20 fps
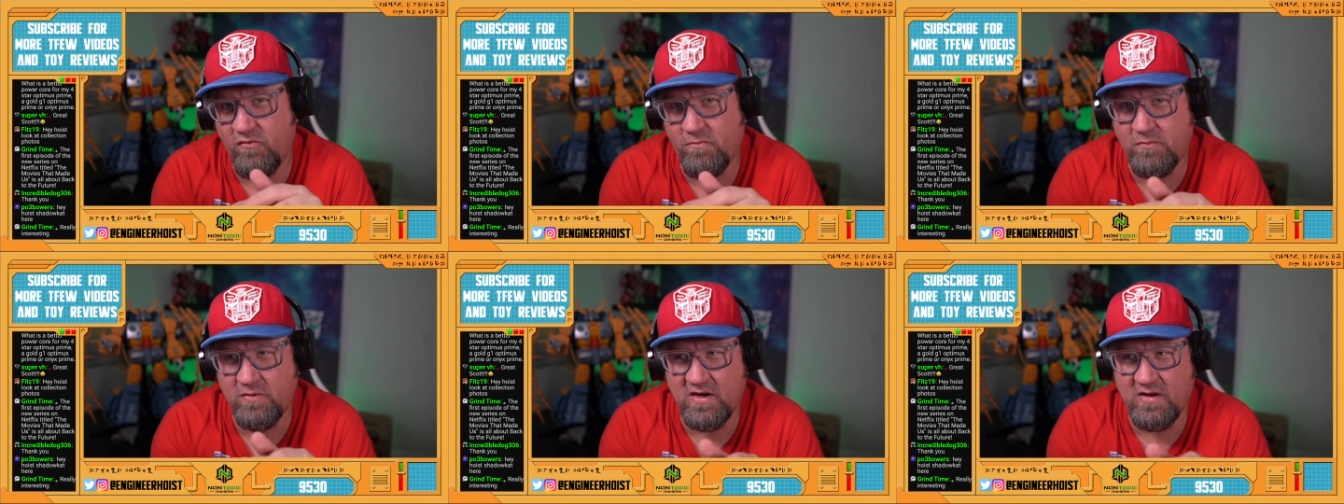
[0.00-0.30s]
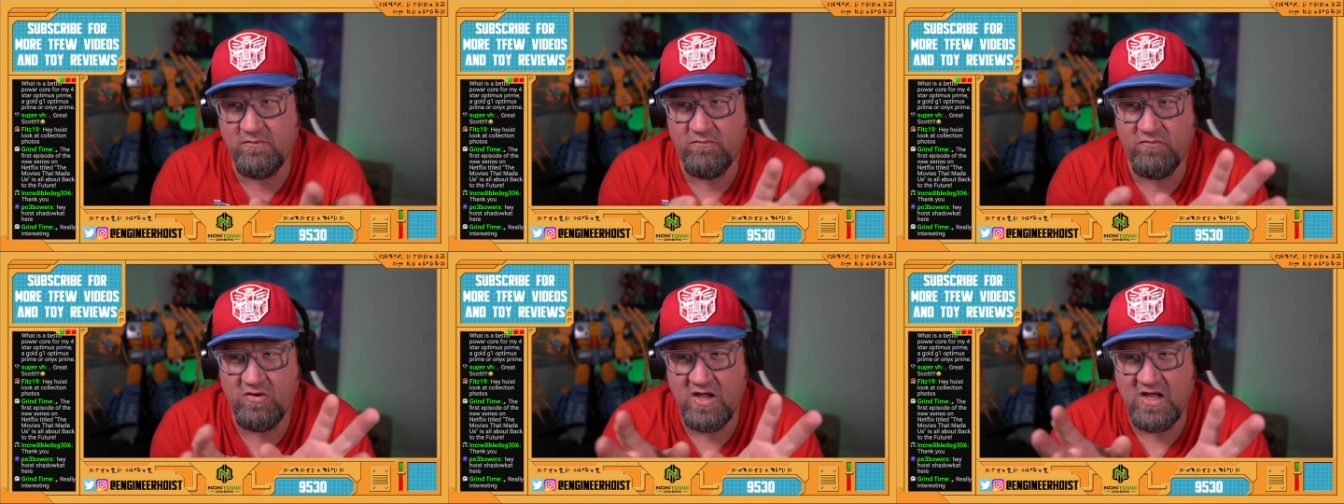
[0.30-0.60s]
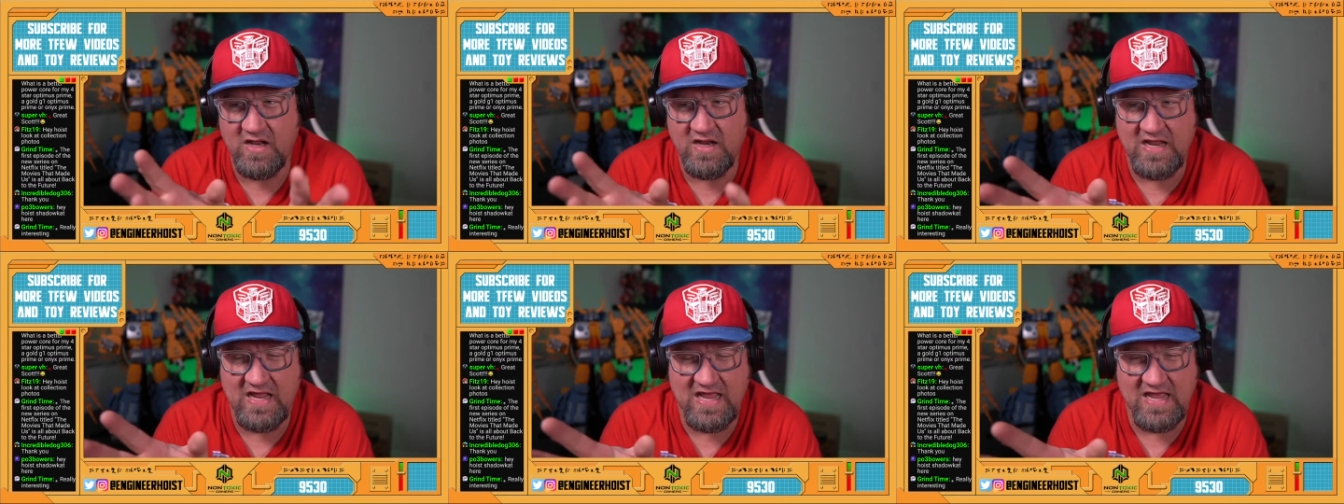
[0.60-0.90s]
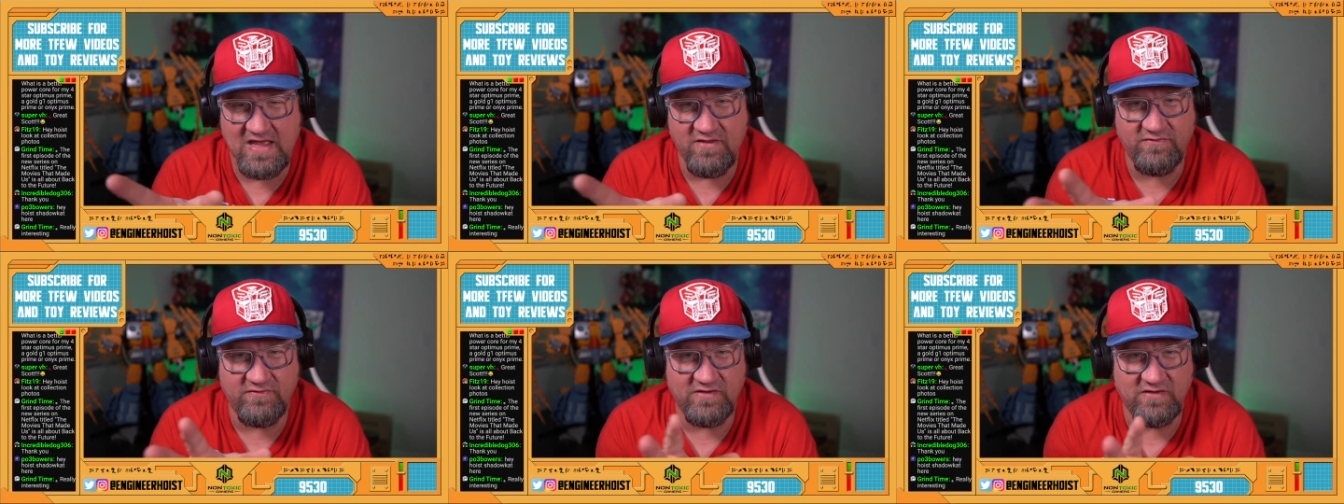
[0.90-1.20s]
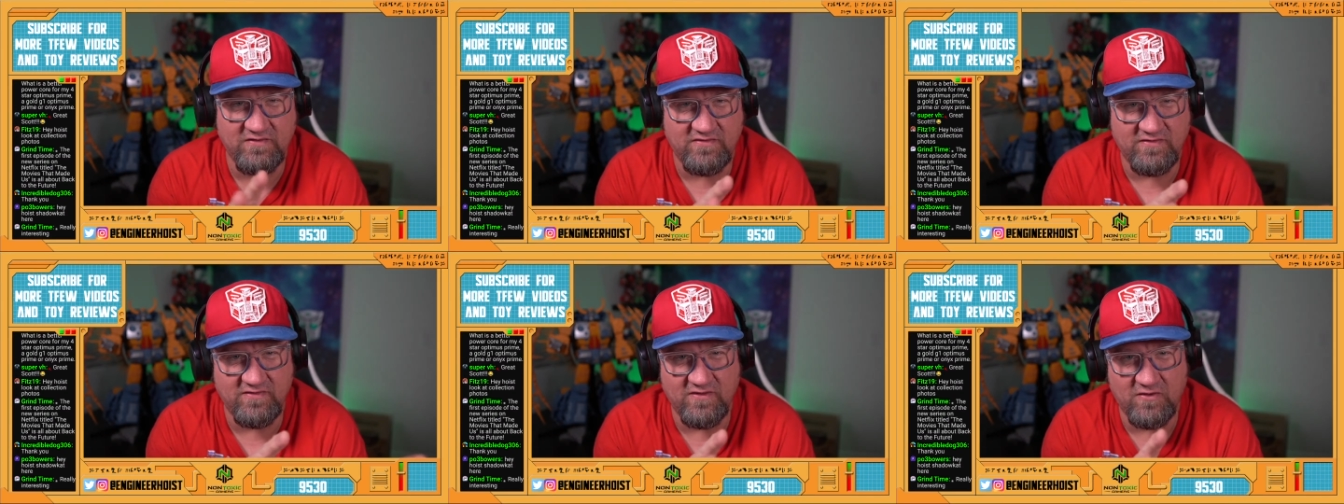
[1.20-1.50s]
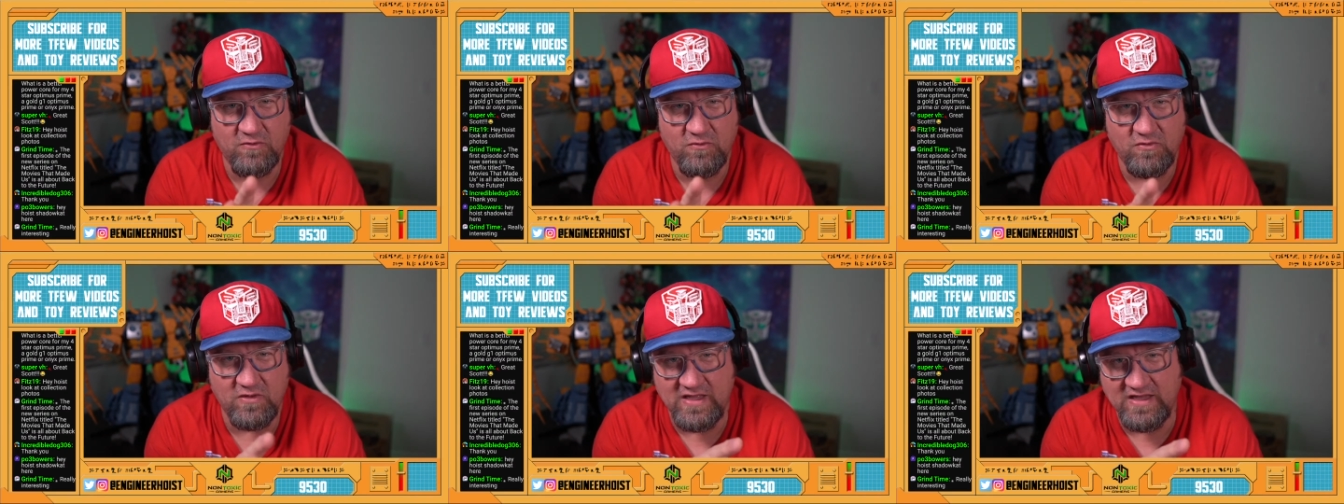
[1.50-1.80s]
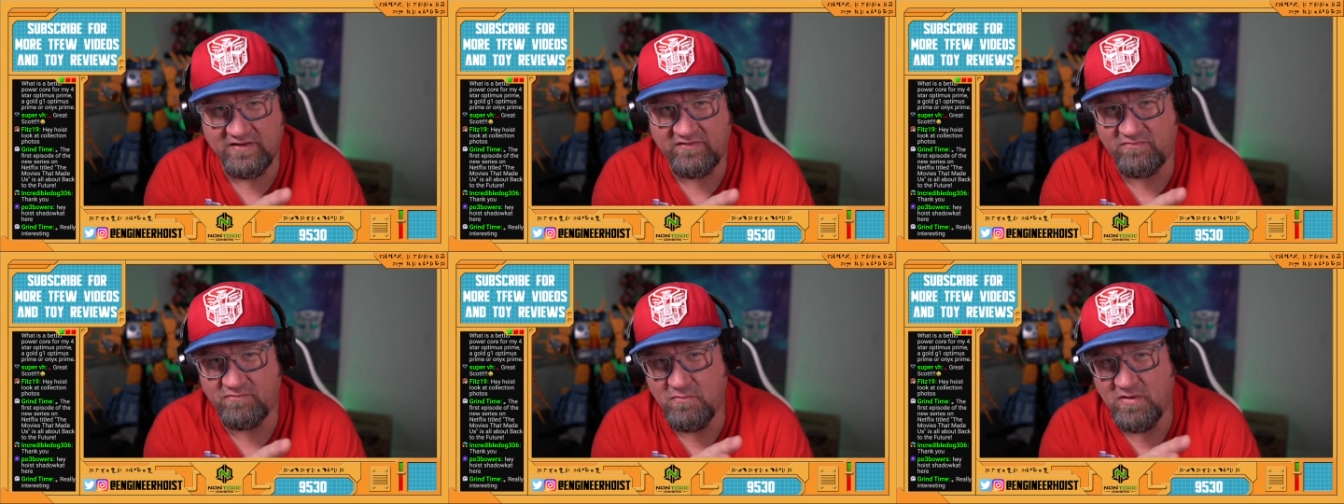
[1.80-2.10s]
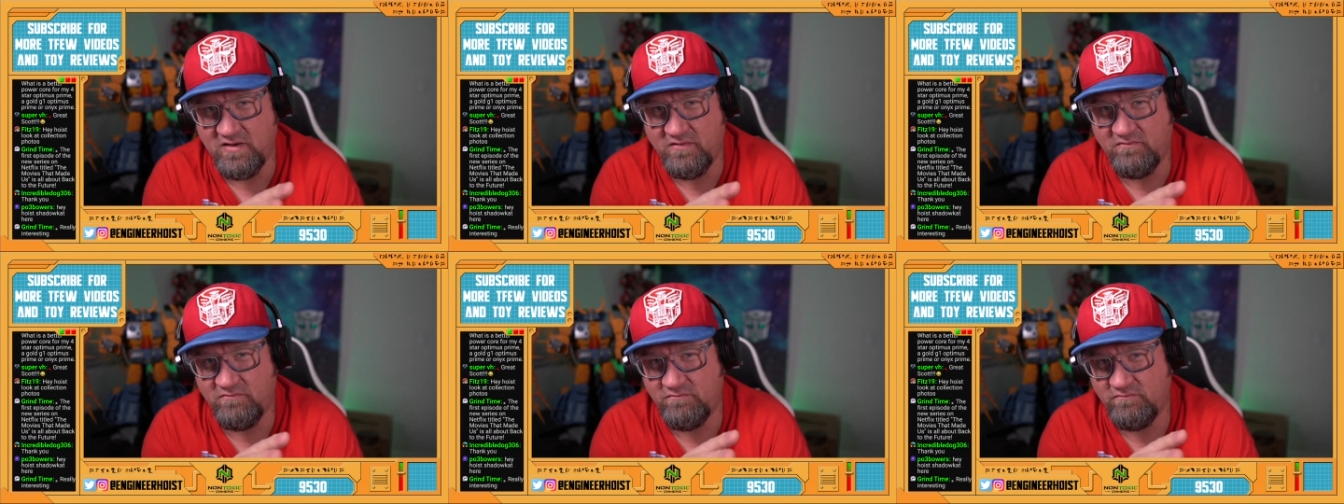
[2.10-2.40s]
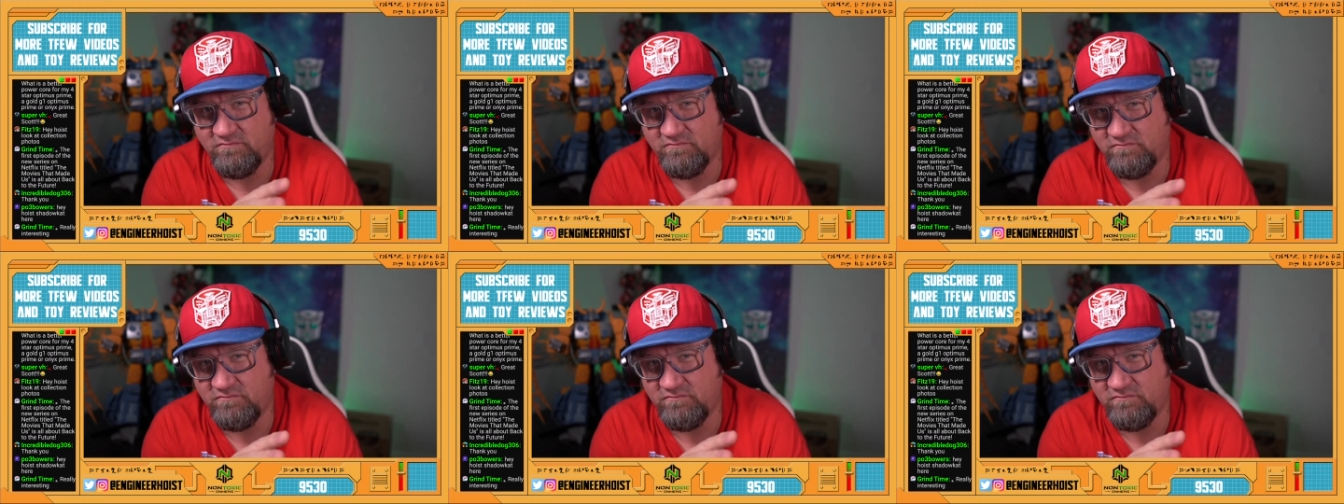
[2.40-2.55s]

but I'm not as into the whole X-Men